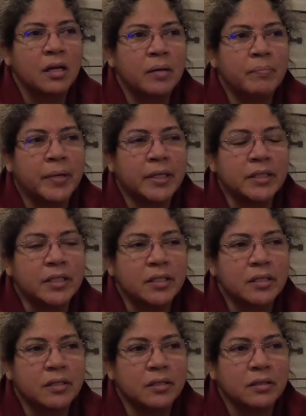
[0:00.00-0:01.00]

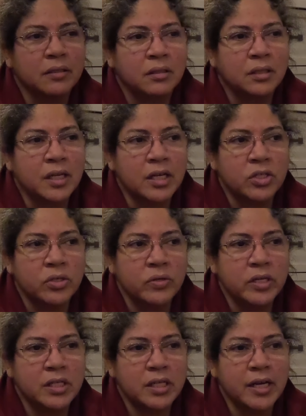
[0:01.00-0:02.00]
But as soon
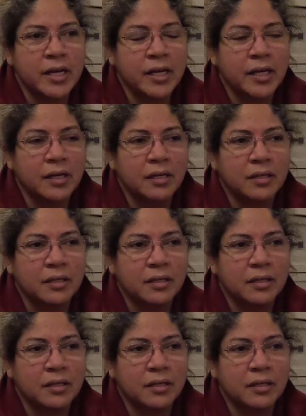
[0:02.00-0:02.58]
as I